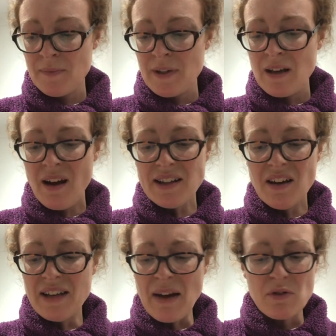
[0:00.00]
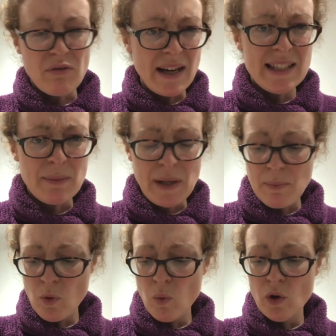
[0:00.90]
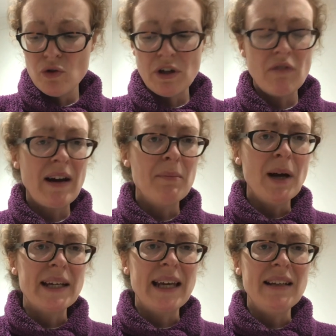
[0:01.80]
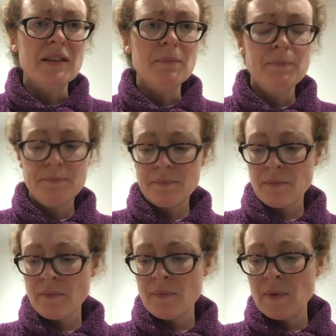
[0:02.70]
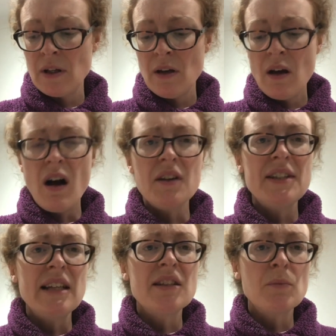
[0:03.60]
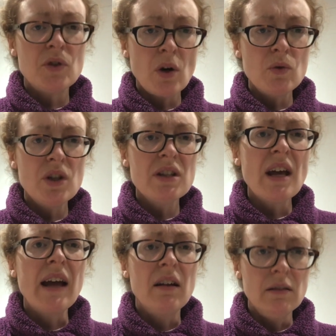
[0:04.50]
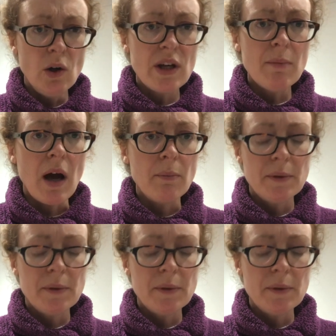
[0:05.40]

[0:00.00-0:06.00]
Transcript: I can't have crazy people wandering around my kingdom. I'll send some soldiers and I'll lock him up."